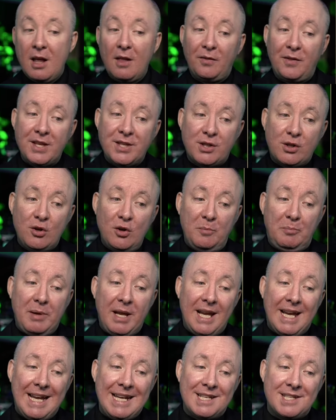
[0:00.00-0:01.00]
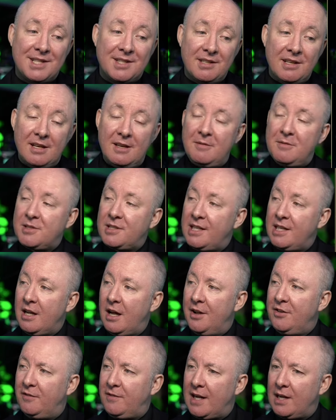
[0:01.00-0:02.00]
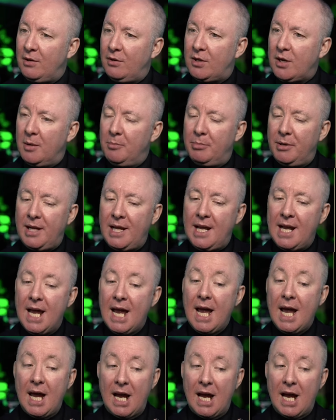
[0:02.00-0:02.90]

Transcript: This could be a seriously undervalued company.